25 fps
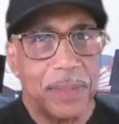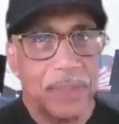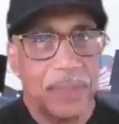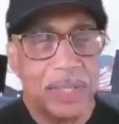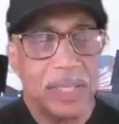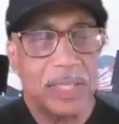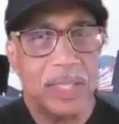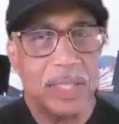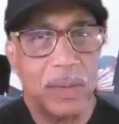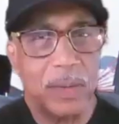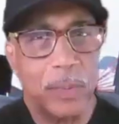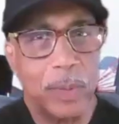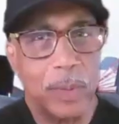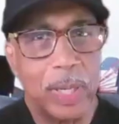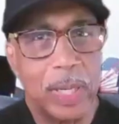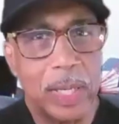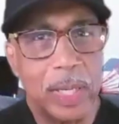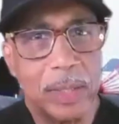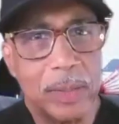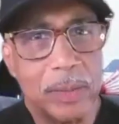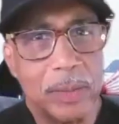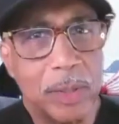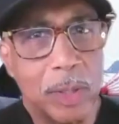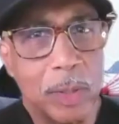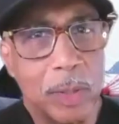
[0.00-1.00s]
I think so.
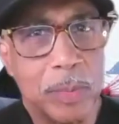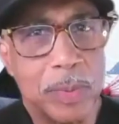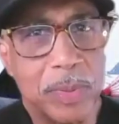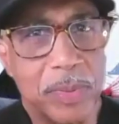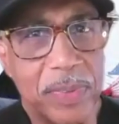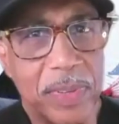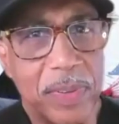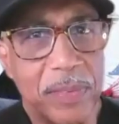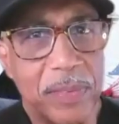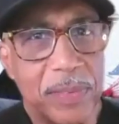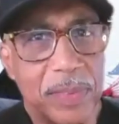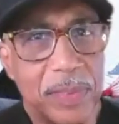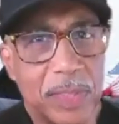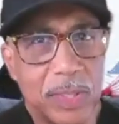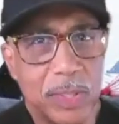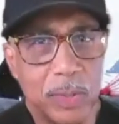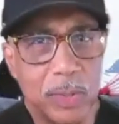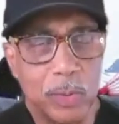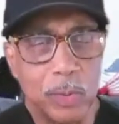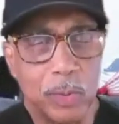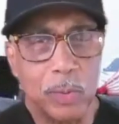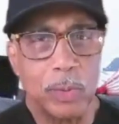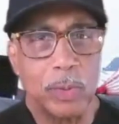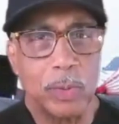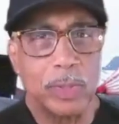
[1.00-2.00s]
In terms of giving the
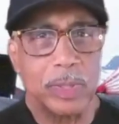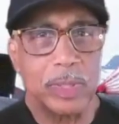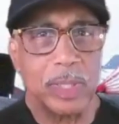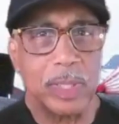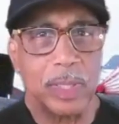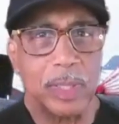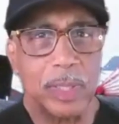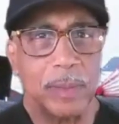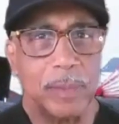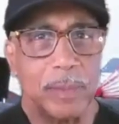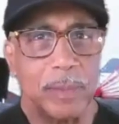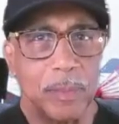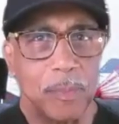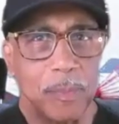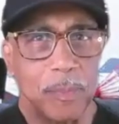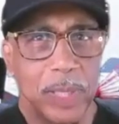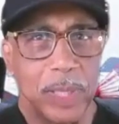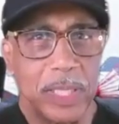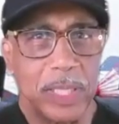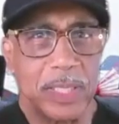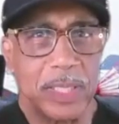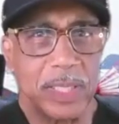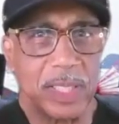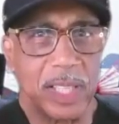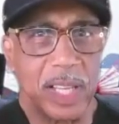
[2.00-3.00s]
schools,
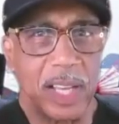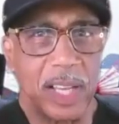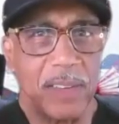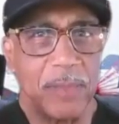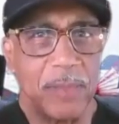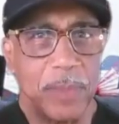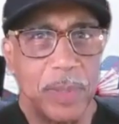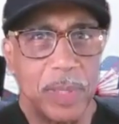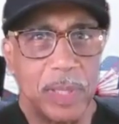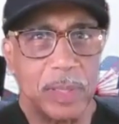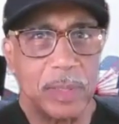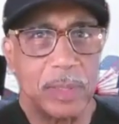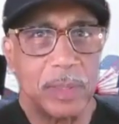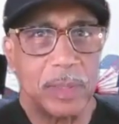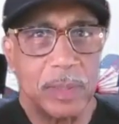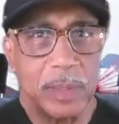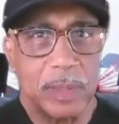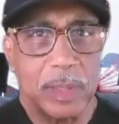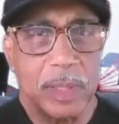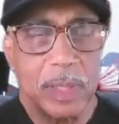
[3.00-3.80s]
places I've been at,